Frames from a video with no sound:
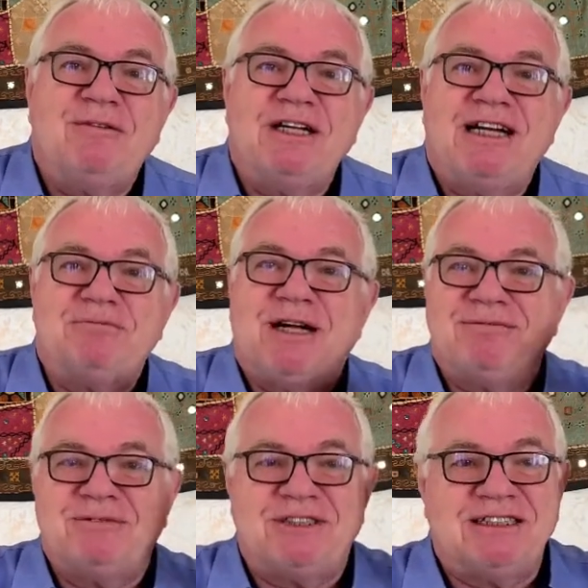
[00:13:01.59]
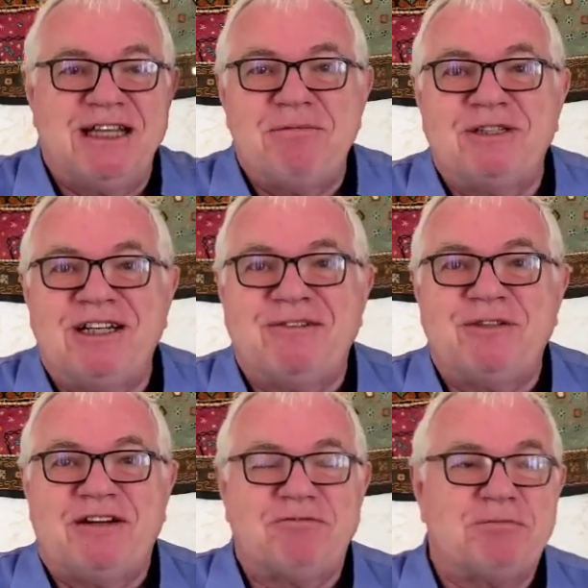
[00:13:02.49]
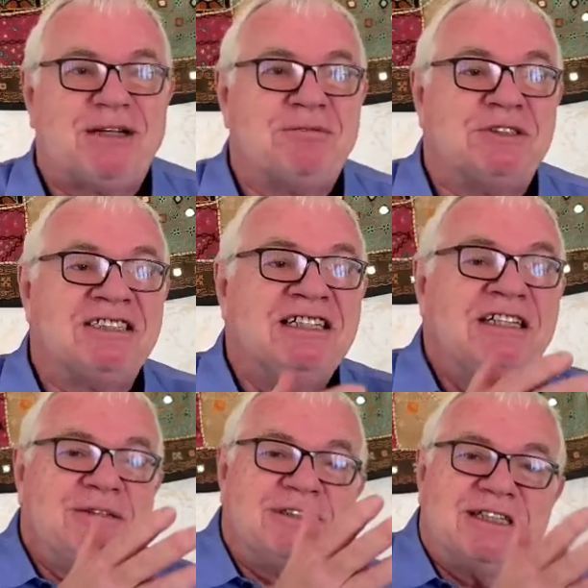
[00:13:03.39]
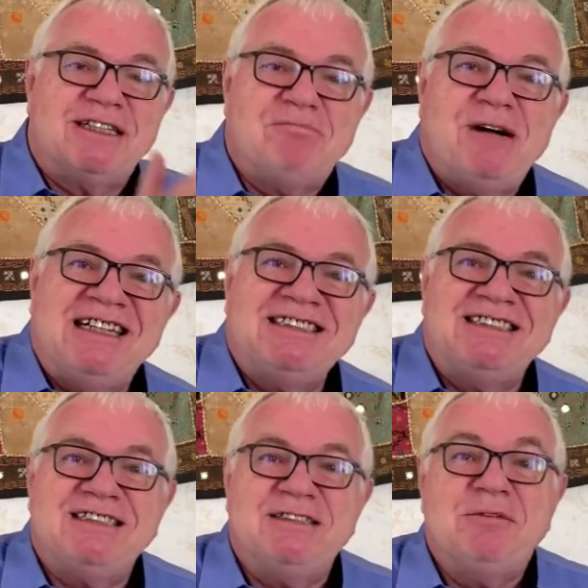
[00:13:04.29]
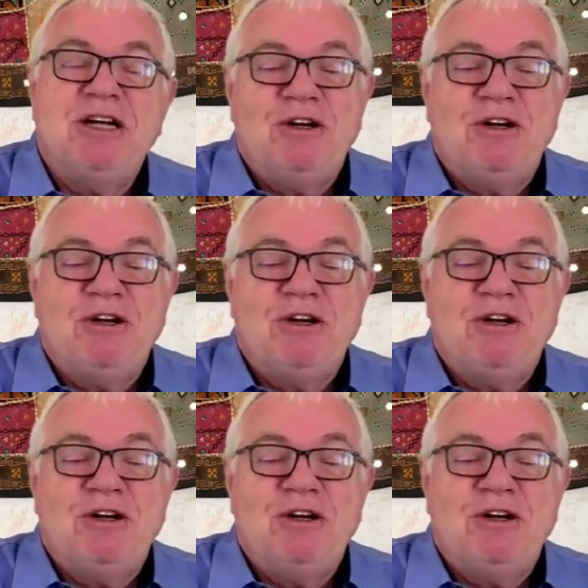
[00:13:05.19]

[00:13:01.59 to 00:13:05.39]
we have problems in Lebanon, we have problems with the Hamasnikim,